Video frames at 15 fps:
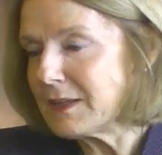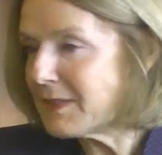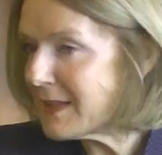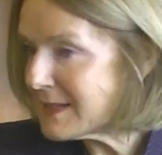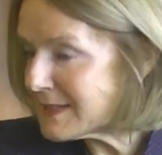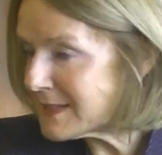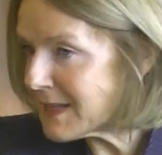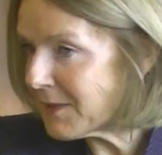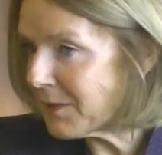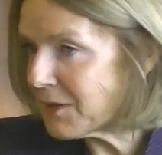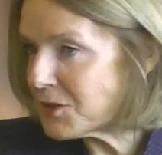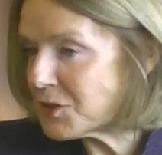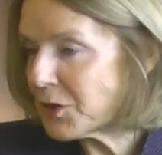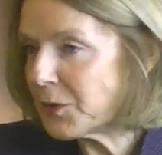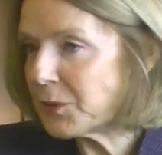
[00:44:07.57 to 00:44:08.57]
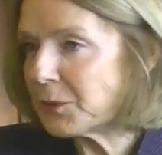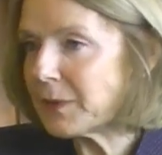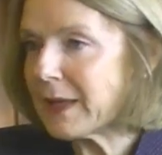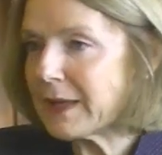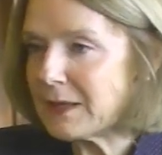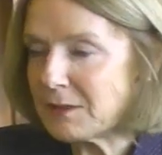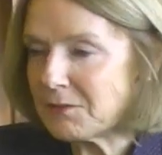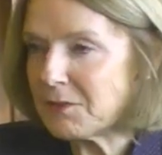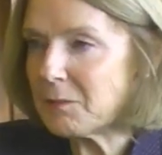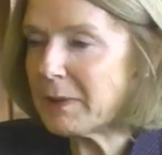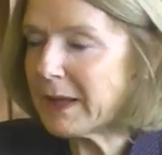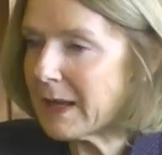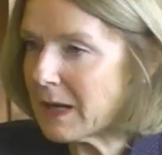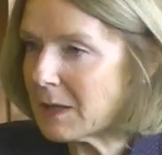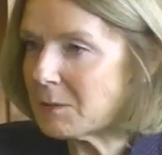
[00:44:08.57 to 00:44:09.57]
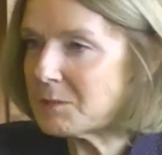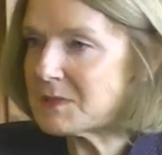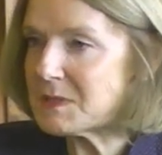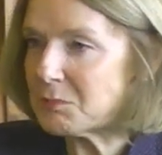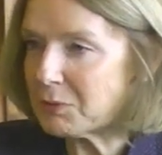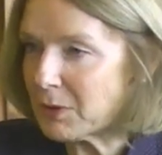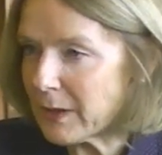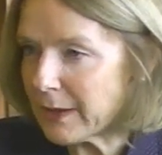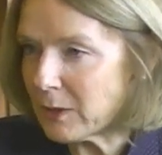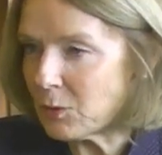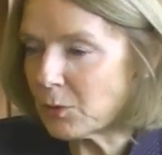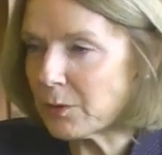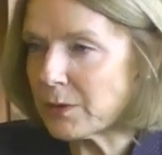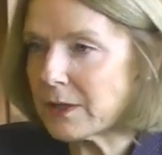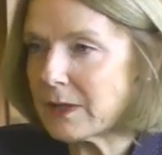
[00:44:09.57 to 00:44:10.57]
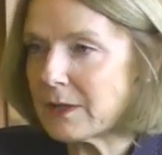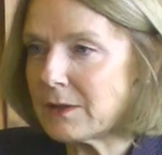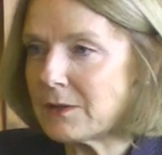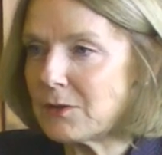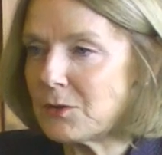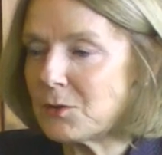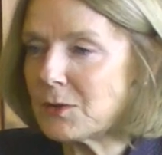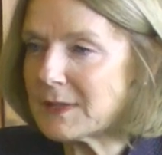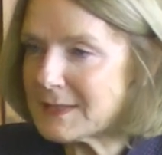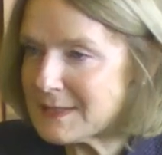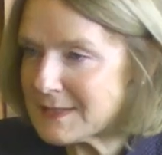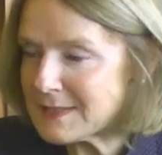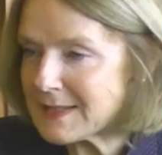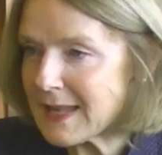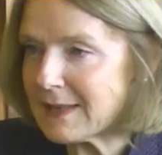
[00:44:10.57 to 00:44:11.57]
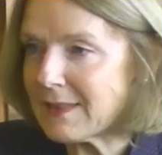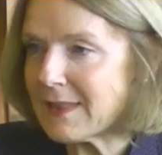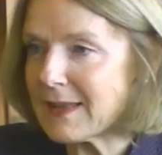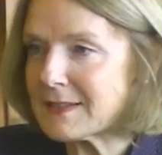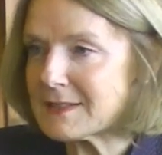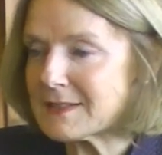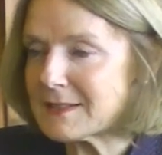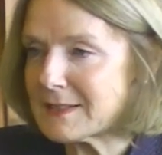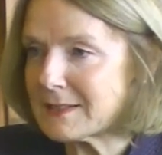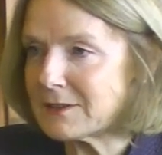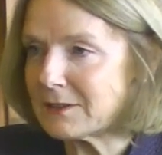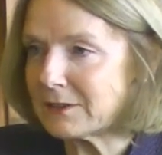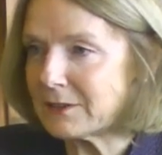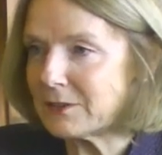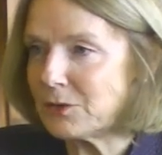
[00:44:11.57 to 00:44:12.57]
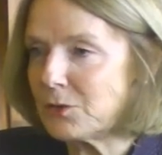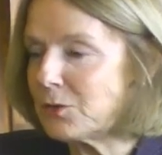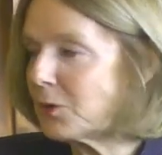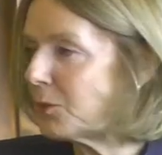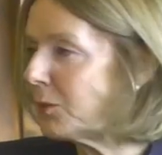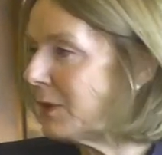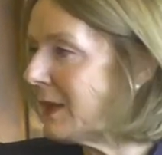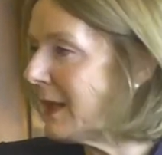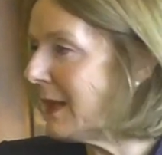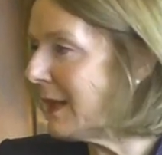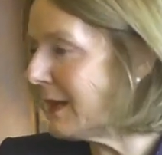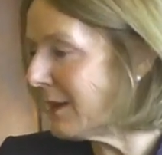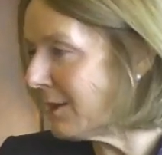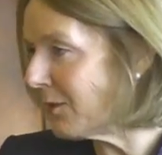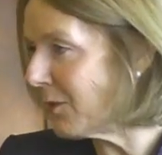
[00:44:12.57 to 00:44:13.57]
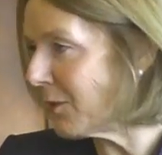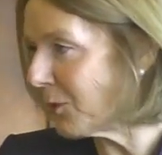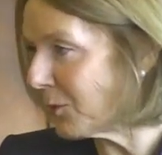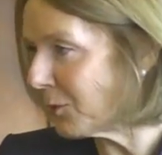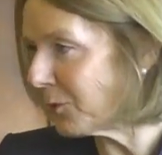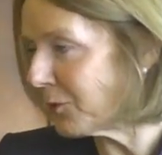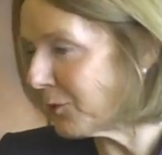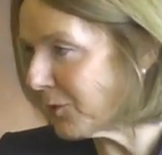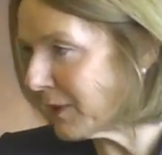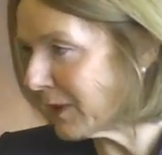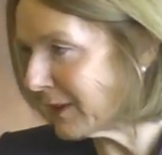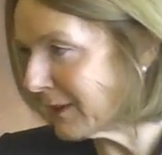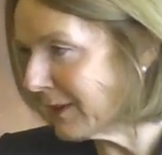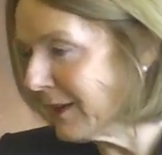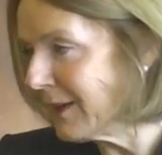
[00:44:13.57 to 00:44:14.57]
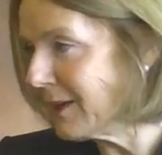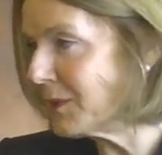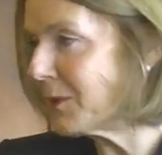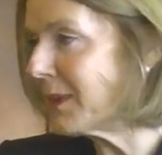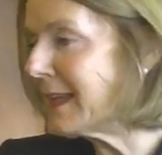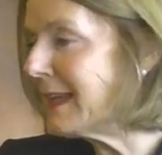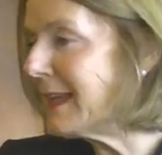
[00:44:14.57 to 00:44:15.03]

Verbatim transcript: they set the tone, and if it becomes a priority, you can send that signal, and you don't need those, uh, you know, the